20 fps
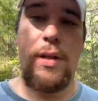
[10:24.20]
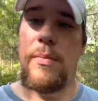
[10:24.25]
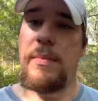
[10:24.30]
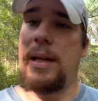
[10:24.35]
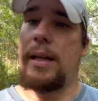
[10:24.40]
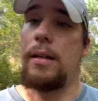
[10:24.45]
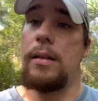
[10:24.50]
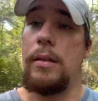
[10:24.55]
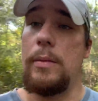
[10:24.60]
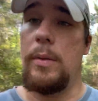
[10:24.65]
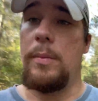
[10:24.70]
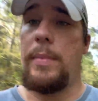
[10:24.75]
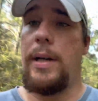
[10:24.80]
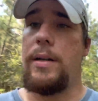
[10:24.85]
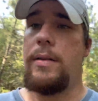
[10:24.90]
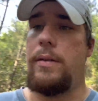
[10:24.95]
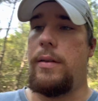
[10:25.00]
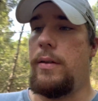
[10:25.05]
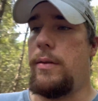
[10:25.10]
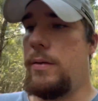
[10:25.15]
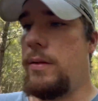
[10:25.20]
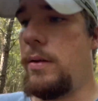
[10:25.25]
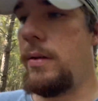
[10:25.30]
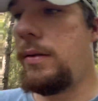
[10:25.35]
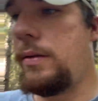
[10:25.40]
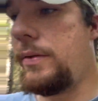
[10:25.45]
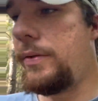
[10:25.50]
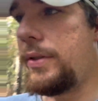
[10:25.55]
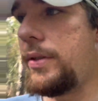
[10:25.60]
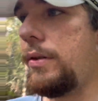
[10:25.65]
make it a little bit better though.
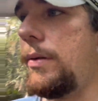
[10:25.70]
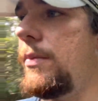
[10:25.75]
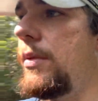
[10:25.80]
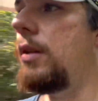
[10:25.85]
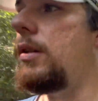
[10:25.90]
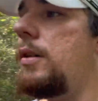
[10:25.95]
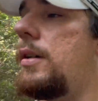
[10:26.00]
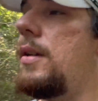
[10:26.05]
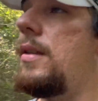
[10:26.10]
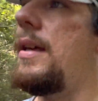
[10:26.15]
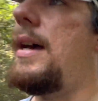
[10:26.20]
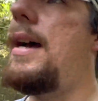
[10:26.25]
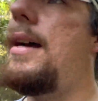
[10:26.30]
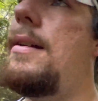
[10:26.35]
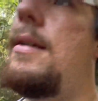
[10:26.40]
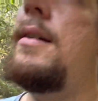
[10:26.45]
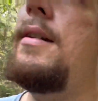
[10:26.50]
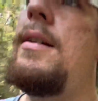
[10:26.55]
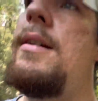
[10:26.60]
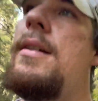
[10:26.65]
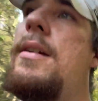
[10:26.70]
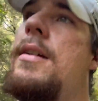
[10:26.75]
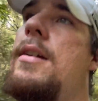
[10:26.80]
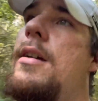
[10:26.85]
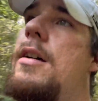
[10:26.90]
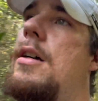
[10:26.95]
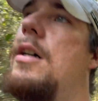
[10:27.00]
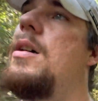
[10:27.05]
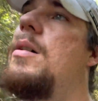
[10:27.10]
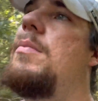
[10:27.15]
So I'm going to look at that.
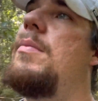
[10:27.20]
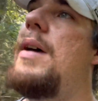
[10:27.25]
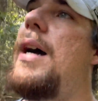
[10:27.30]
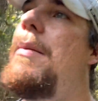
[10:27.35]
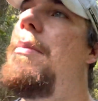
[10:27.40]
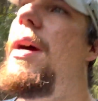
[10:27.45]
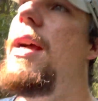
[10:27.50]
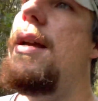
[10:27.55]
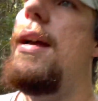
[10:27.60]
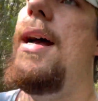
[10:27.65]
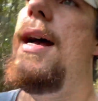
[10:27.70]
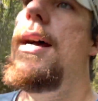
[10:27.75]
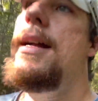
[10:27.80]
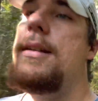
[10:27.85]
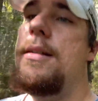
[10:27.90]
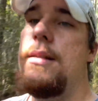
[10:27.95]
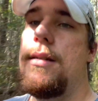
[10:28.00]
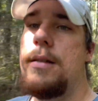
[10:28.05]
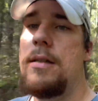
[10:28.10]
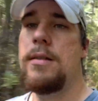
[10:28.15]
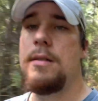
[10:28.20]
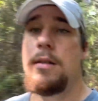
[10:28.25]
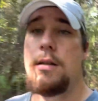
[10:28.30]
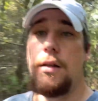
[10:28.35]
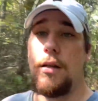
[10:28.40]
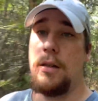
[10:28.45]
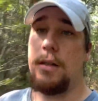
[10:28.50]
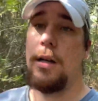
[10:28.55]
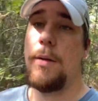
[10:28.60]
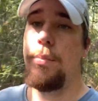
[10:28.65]
I might add a
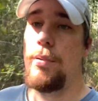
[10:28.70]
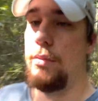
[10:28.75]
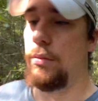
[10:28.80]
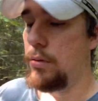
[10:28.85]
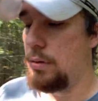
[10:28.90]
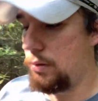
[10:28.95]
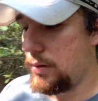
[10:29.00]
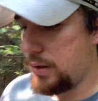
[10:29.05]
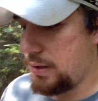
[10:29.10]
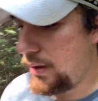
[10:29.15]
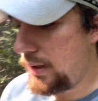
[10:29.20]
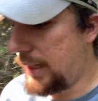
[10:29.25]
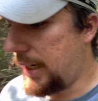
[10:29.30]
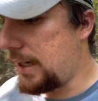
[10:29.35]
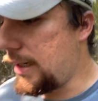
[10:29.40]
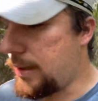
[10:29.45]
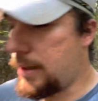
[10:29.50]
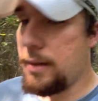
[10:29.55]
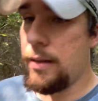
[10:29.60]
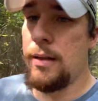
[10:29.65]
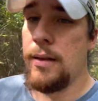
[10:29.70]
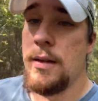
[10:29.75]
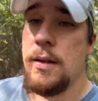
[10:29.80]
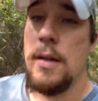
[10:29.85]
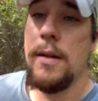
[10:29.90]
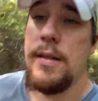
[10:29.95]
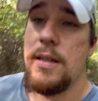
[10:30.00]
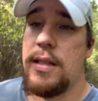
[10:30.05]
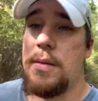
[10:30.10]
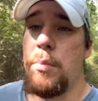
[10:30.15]
couple late
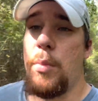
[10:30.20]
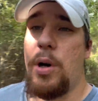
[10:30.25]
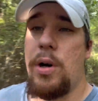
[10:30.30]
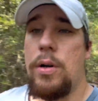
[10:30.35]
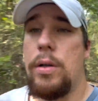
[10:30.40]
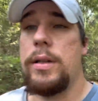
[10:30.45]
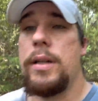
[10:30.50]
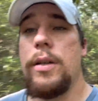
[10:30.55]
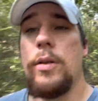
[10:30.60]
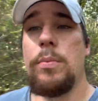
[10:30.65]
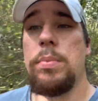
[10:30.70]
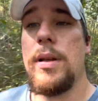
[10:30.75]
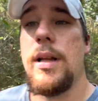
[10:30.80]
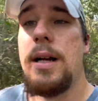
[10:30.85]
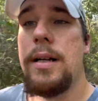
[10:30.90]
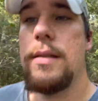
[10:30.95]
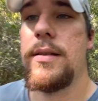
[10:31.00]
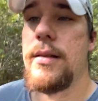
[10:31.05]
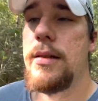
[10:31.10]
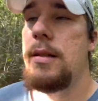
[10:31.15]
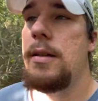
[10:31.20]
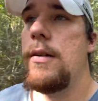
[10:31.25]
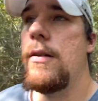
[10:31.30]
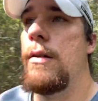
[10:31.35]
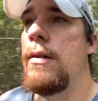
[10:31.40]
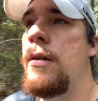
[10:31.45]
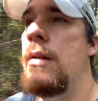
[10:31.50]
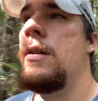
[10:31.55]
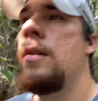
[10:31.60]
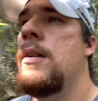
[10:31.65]
small kill plots in here,
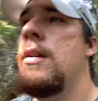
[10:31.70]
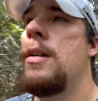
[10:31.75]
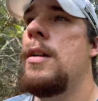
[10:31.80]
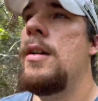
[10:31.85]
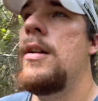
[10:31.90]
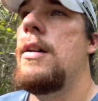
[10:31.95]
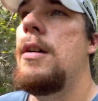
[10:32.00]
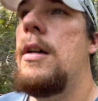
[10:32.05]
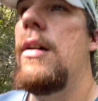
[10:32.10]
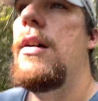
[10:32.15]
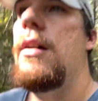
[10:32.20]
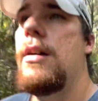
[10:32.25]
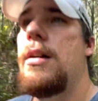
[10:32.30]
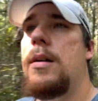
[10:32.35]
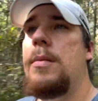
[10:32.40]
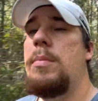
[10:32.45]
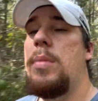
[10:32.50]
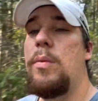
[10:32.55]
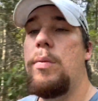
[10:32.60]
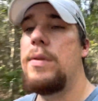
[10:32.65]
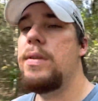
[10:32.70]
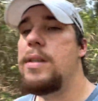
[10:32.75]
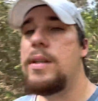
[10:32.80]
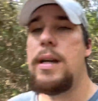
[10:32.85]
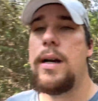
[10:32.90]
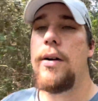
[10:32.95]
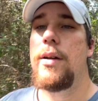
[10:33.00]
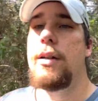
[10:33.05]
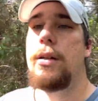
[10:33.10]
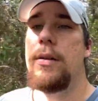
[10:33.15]
but we'll see how
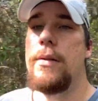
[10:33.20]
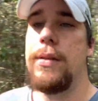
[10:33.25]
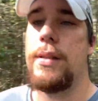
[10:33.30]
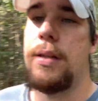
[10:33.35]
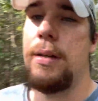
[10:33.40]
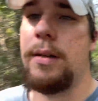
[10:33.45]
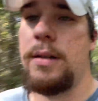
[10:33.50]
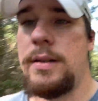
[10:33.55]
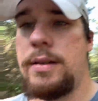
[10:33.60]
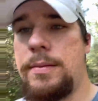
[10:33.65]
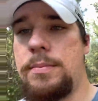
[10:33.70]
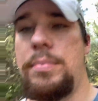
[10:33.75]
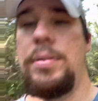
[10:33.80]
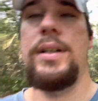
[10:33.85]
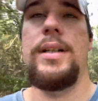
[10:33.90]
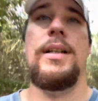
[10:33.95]
it goes. But